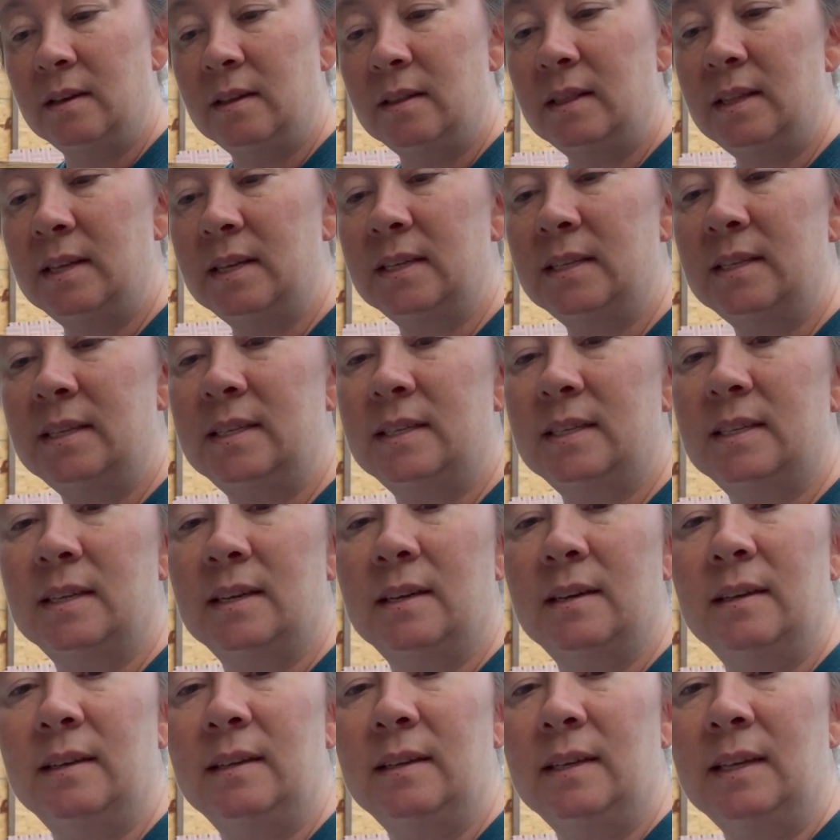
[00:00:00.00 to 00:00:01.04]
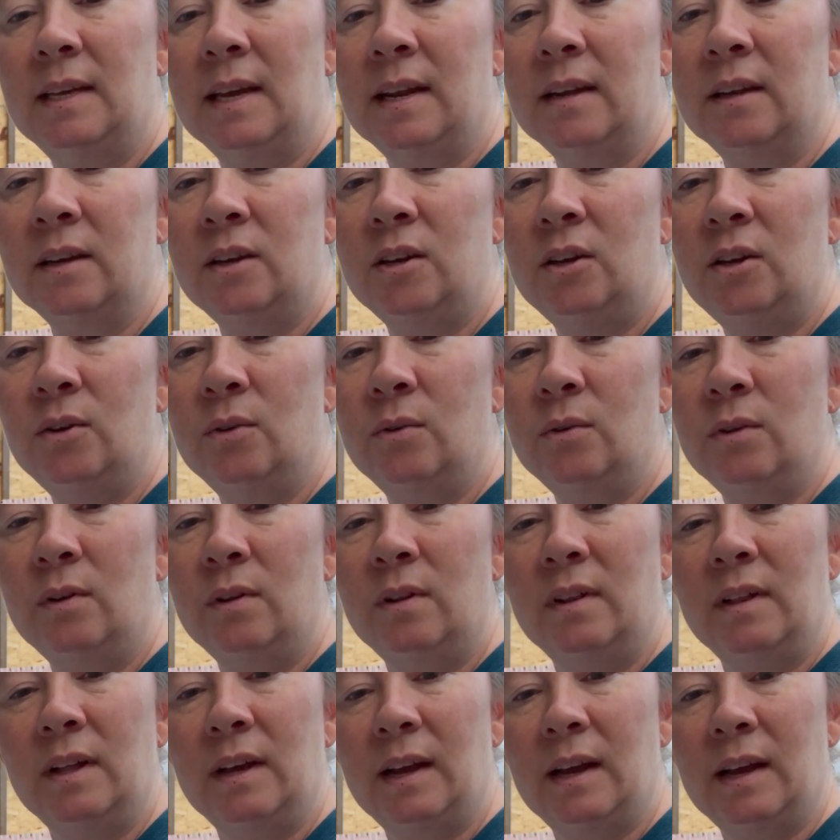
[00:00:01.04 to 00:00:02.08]
This
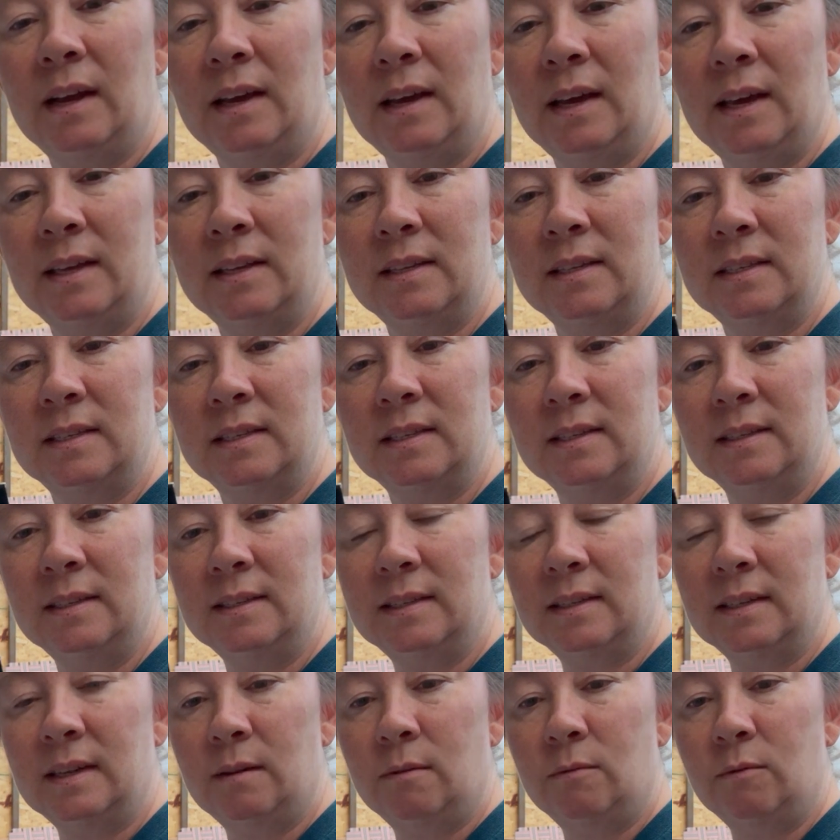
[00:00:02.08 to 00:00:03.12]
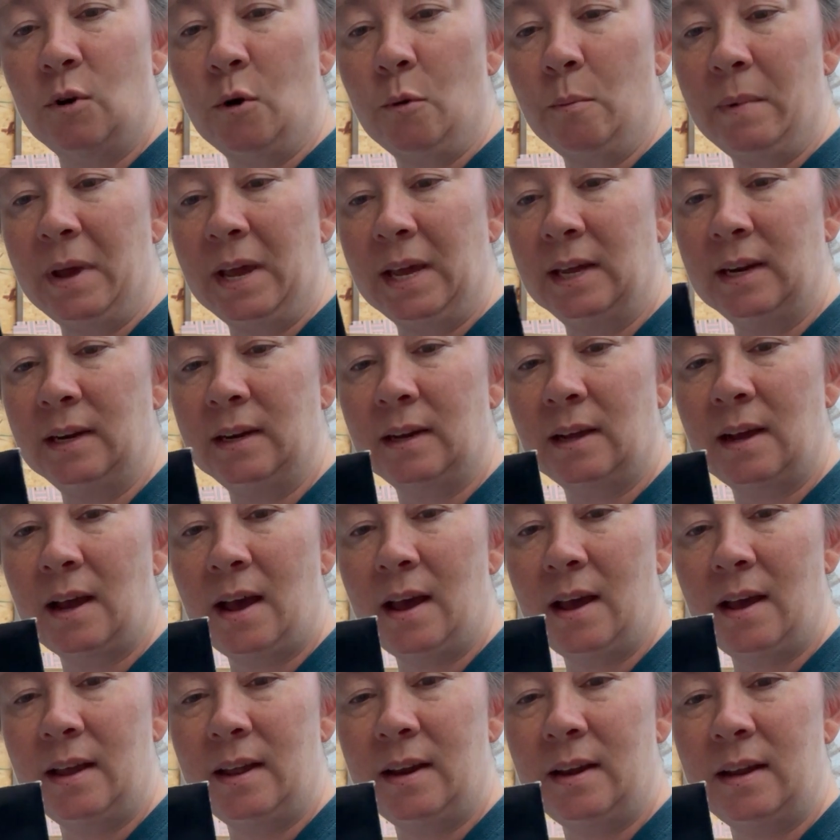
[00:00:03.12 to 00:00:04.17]
Yeticule, I guess, is a romaine
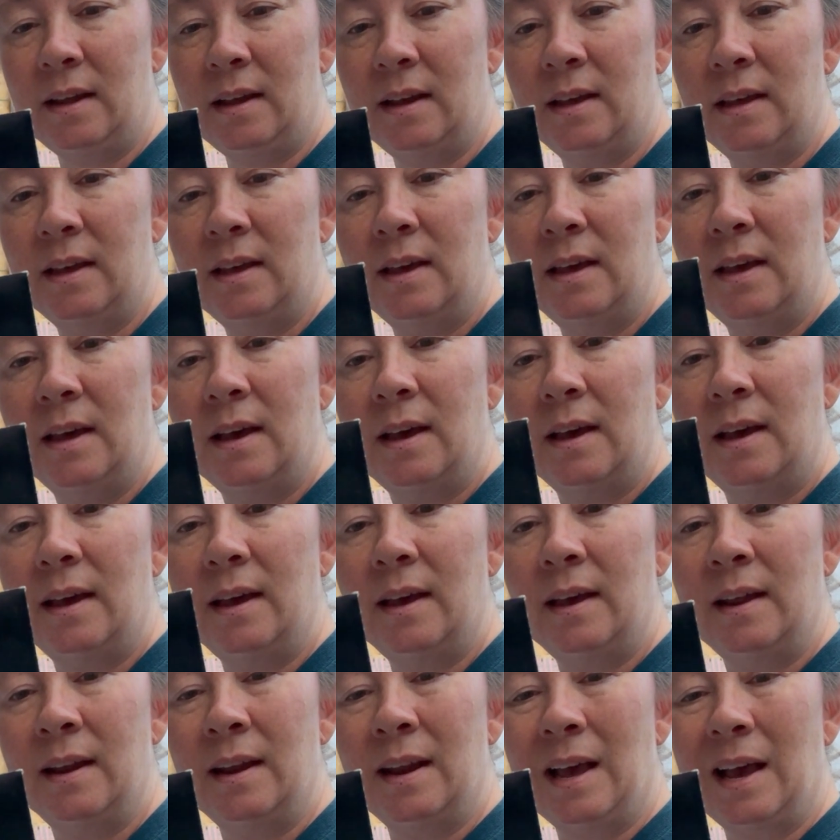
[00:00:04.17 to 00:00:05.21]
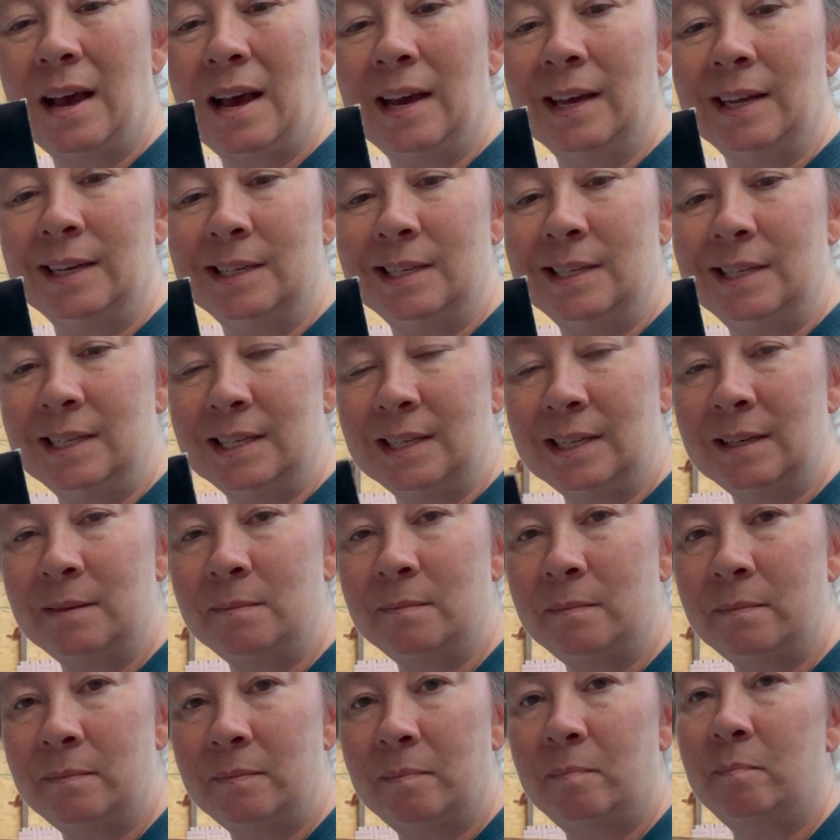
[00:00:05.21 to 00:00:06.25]
kind, and I
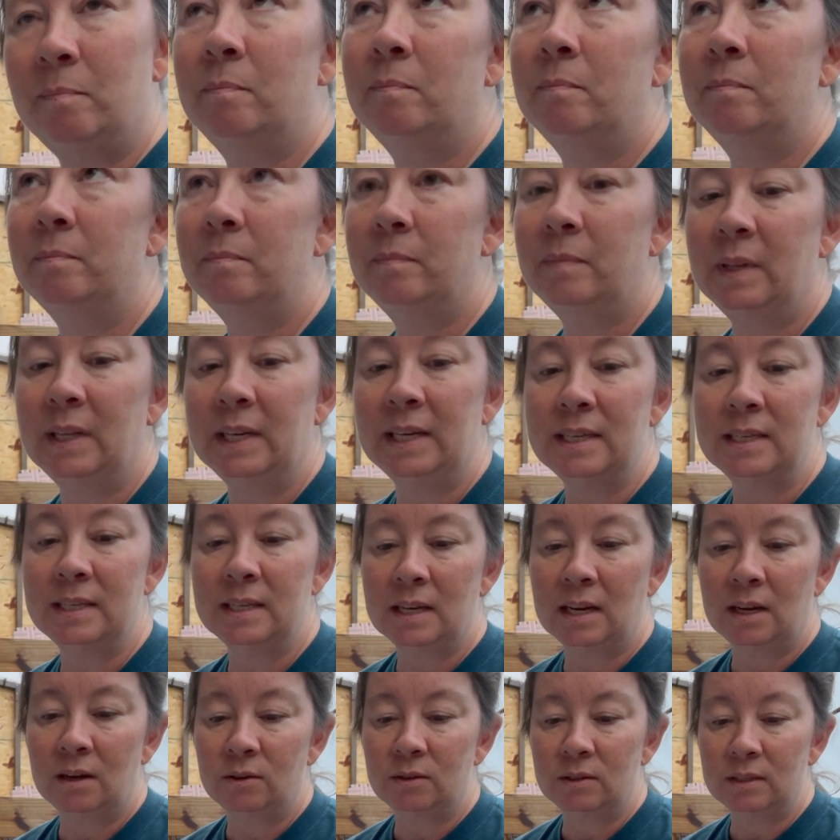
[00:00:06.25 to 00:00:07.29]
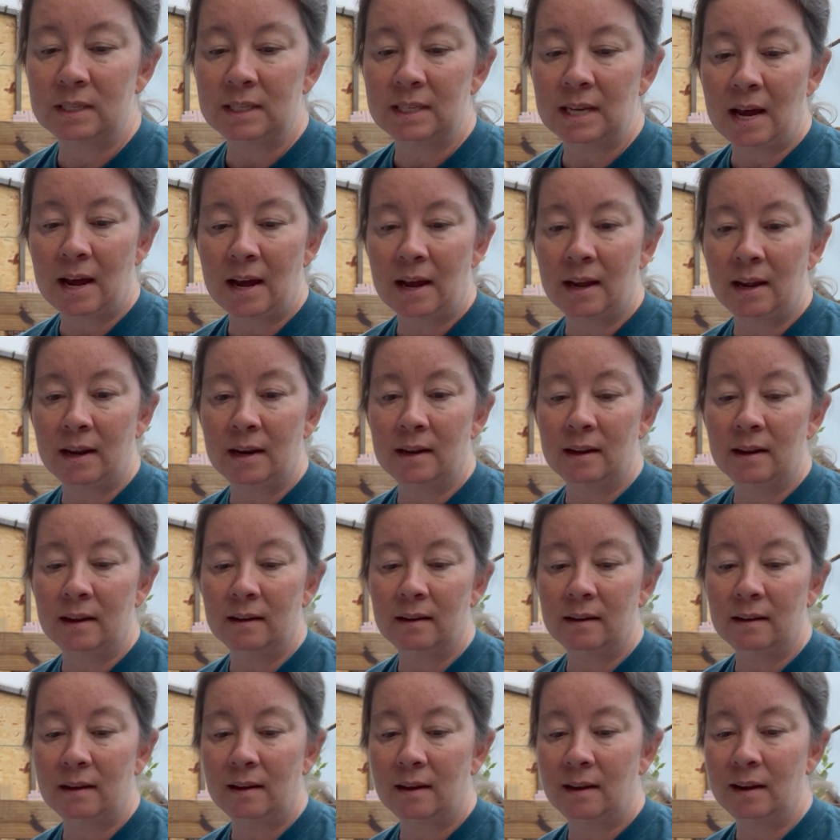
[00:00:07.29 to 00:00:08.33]
did plant it outside
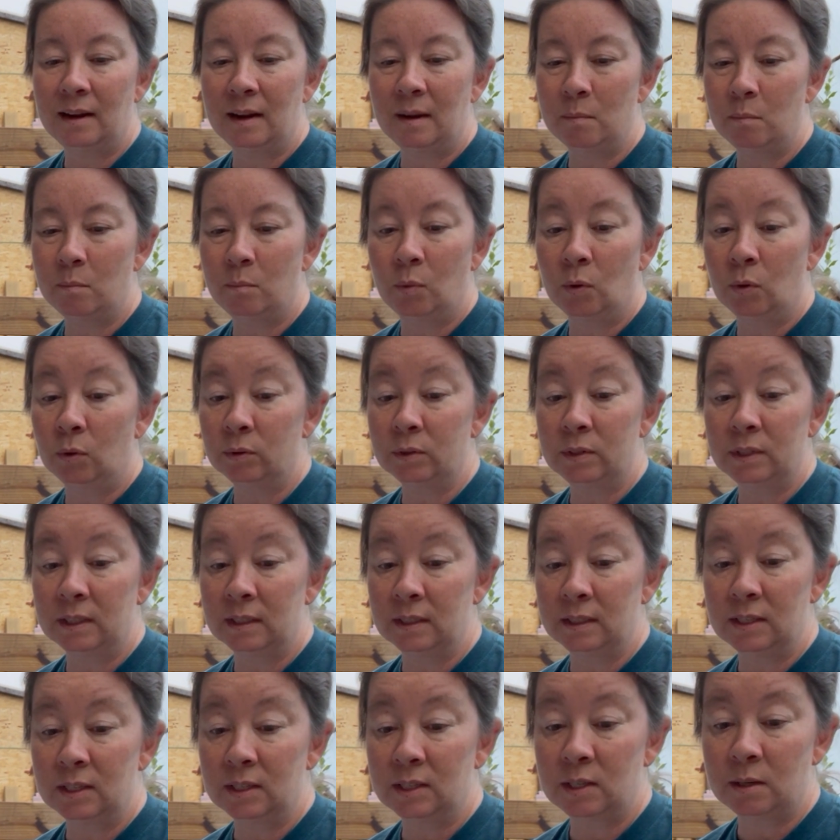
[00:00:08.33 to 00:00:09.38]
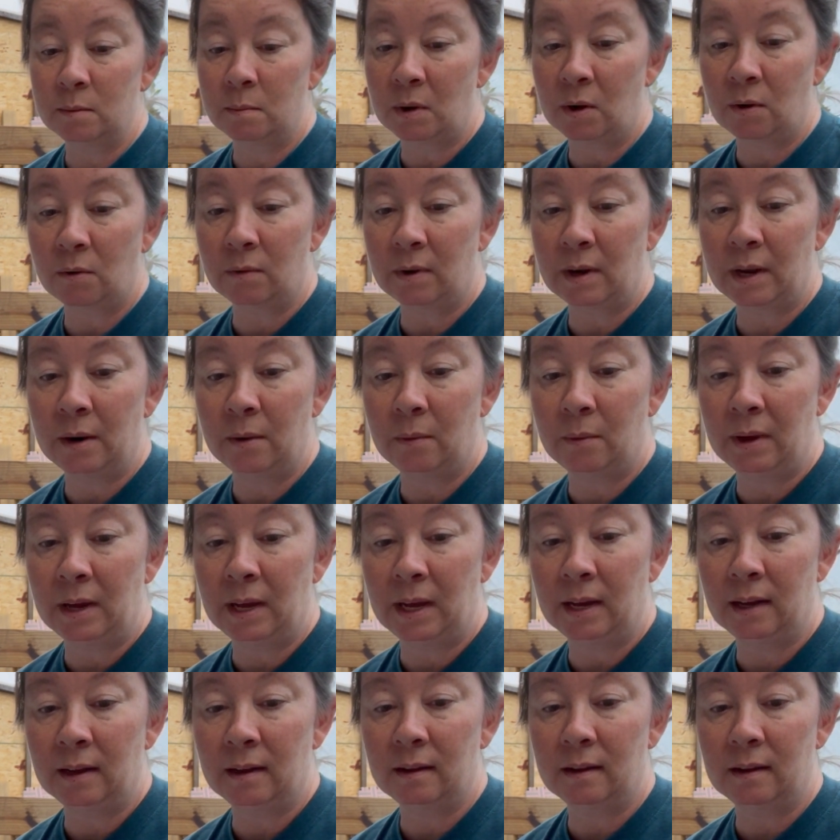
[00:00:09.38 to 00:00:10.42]
and it bolted just about right
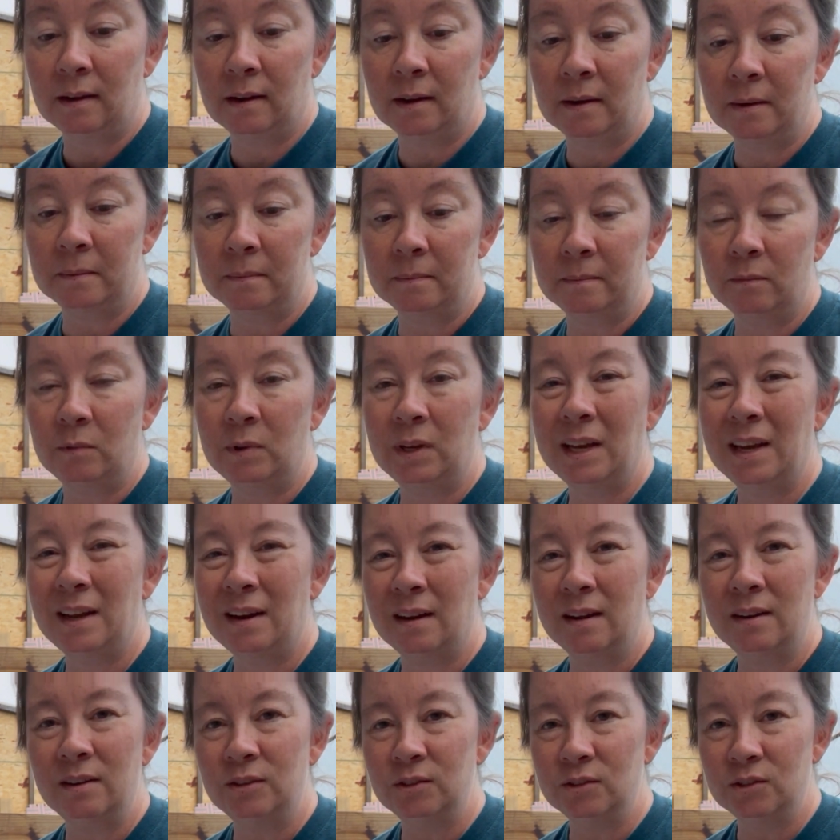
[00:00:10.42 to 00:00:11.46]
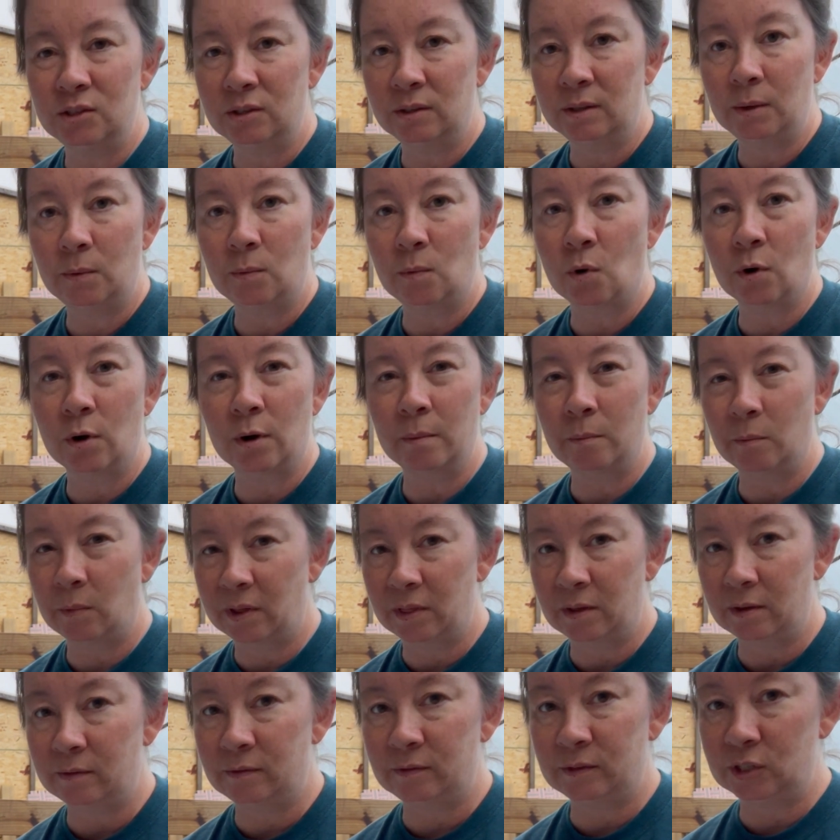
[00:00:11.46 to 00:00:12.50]
away. We had unusually warm
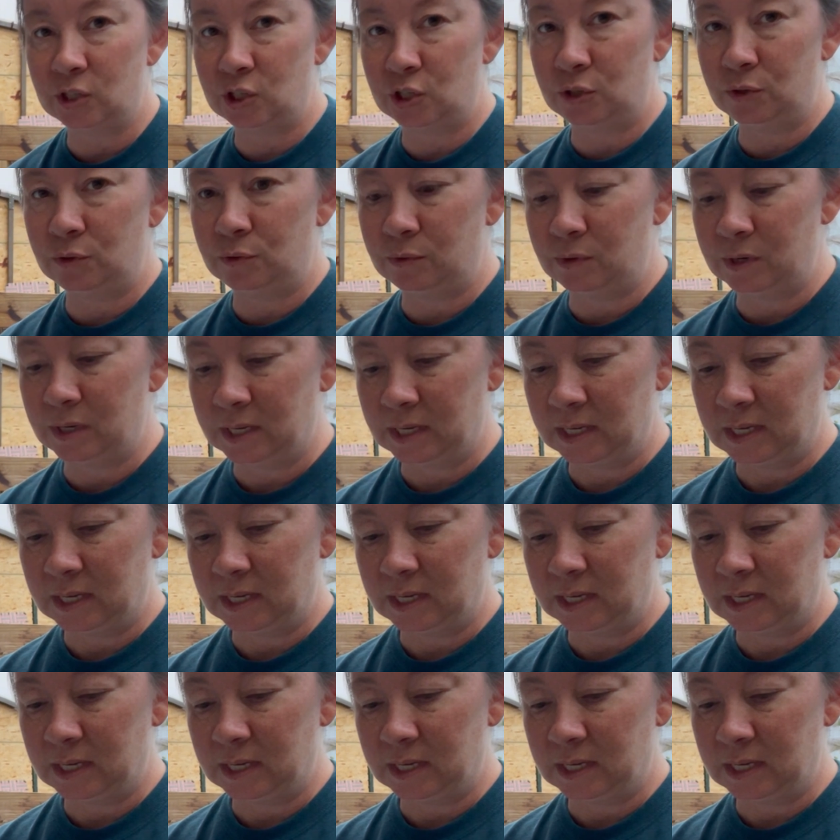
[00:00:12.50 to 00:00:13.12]
weather for June,